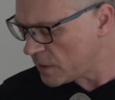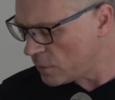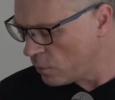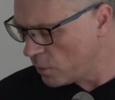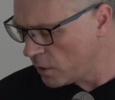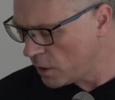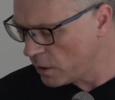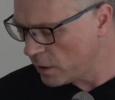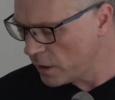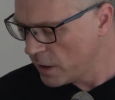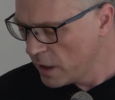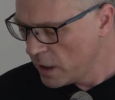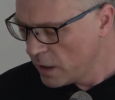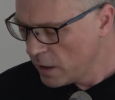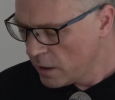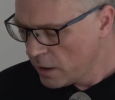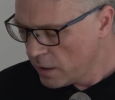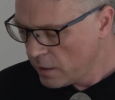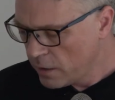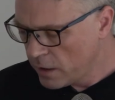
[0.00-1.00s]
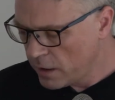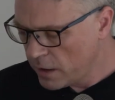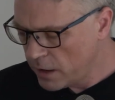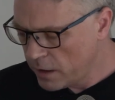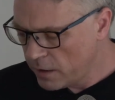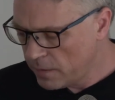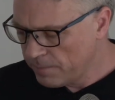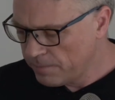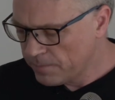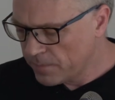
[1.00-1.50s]
Well,
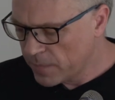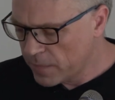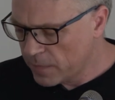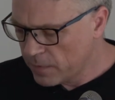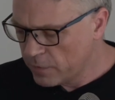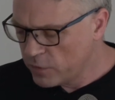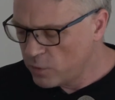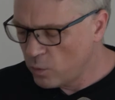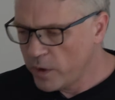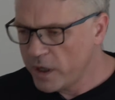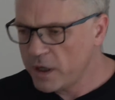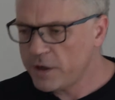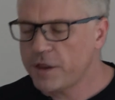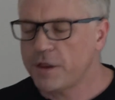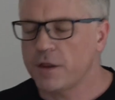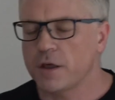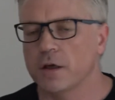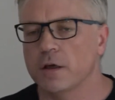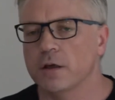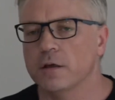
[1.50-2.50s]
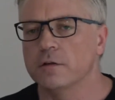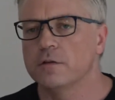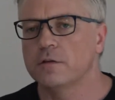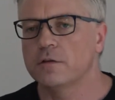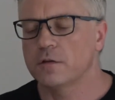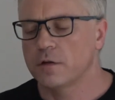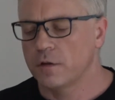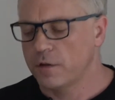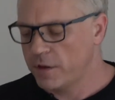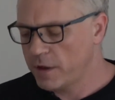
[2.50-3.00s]
the weird thing
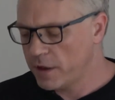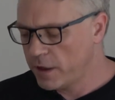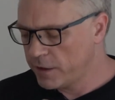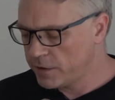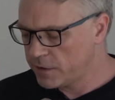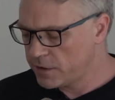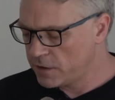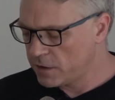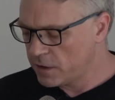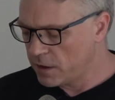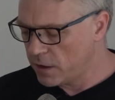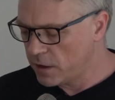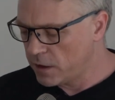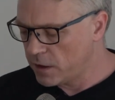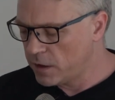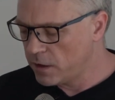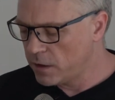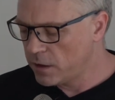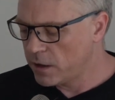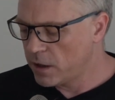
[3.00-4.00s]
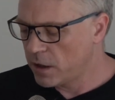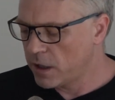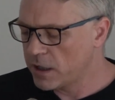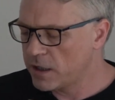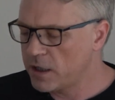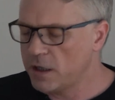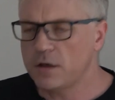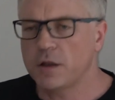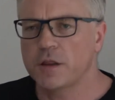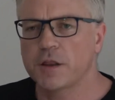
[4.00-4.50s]
is that
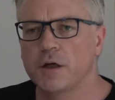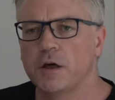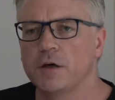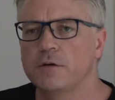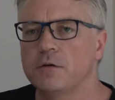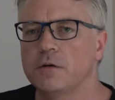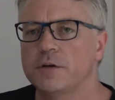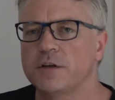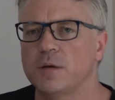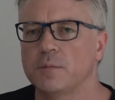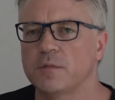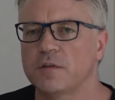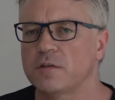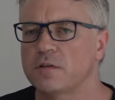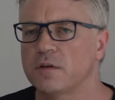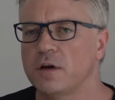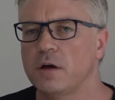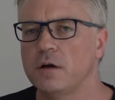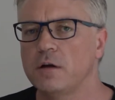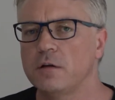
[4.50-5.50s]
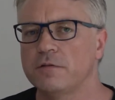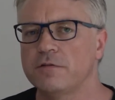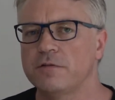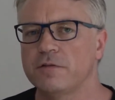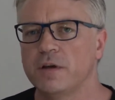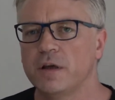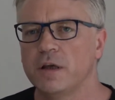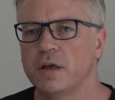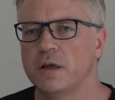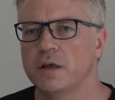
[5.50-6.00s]
Kenneth Arnold
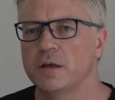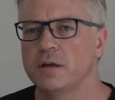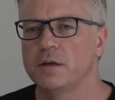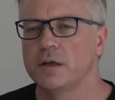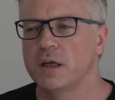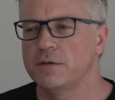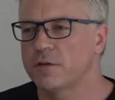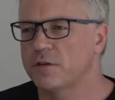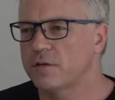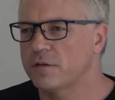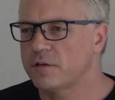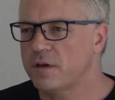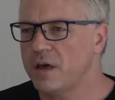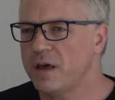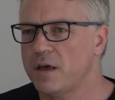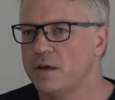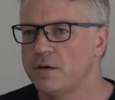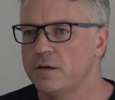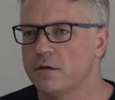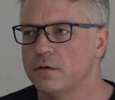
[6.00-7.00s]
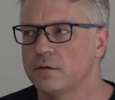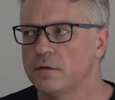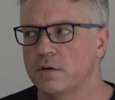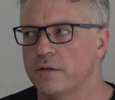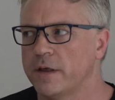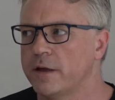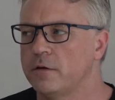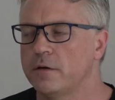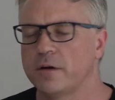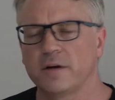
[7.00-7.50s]
himself never said
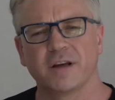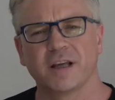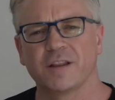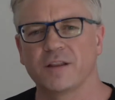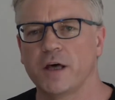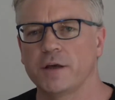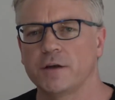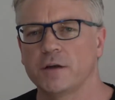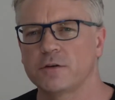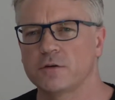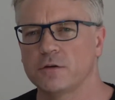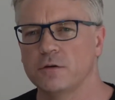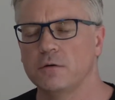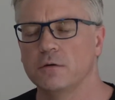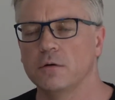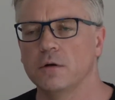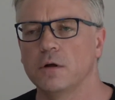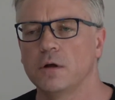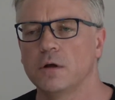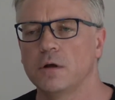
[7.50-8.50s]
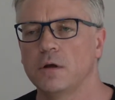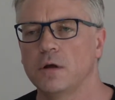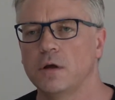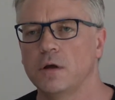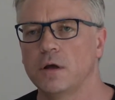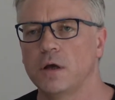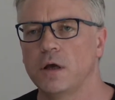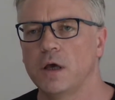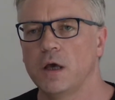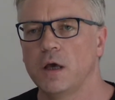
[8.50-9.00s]
that they looked like that at all.
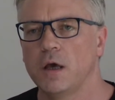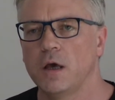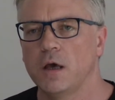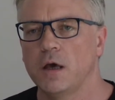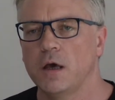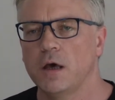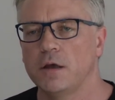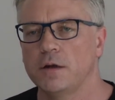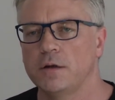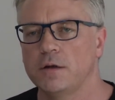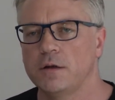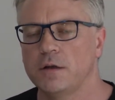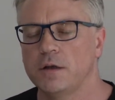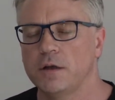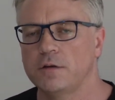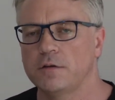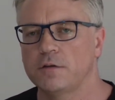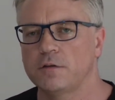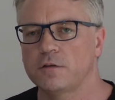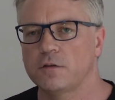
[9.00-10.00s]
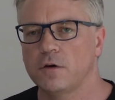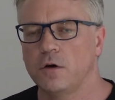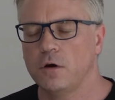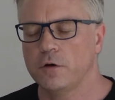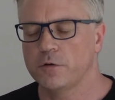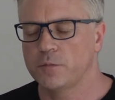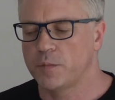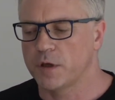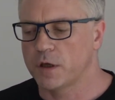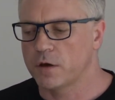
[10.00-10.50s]
And it's
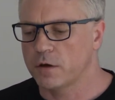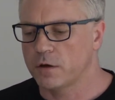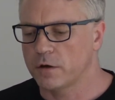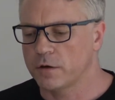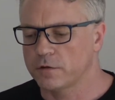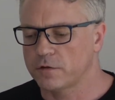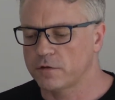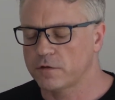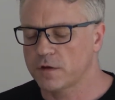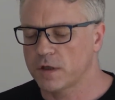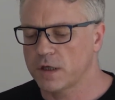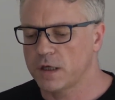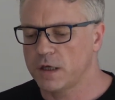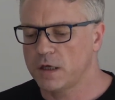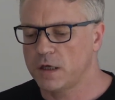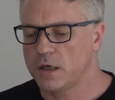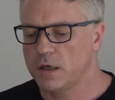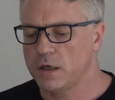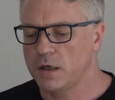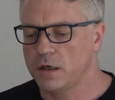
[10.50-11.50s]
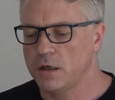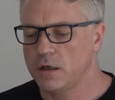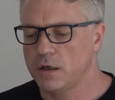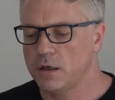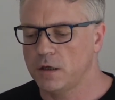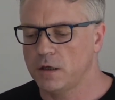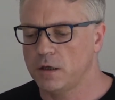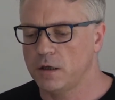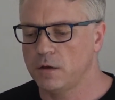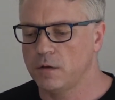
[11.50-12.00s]
odd because
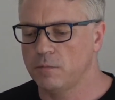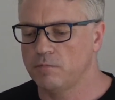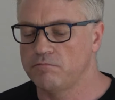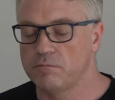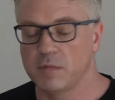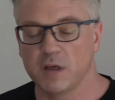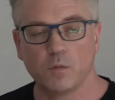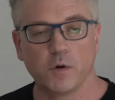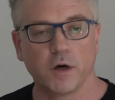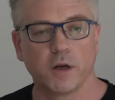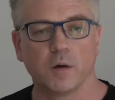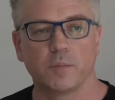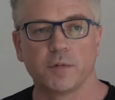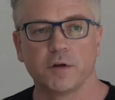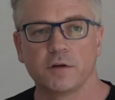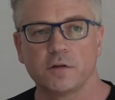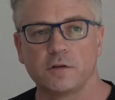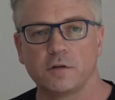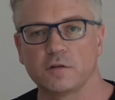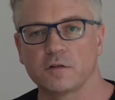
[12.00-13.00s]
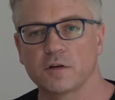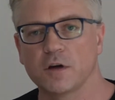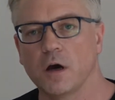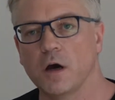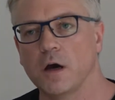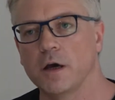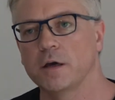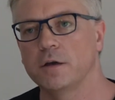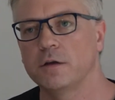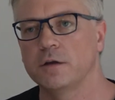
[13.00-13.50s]
he went up into the
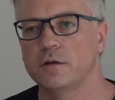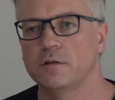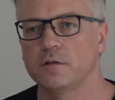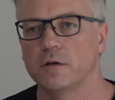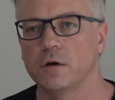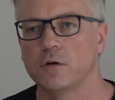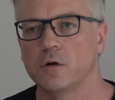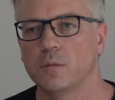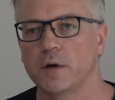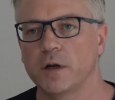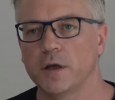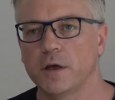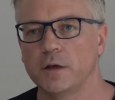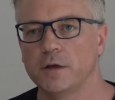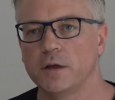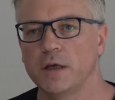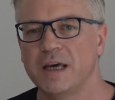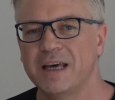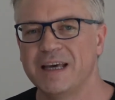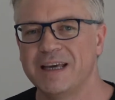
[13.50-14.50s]
sky in his aeroplane,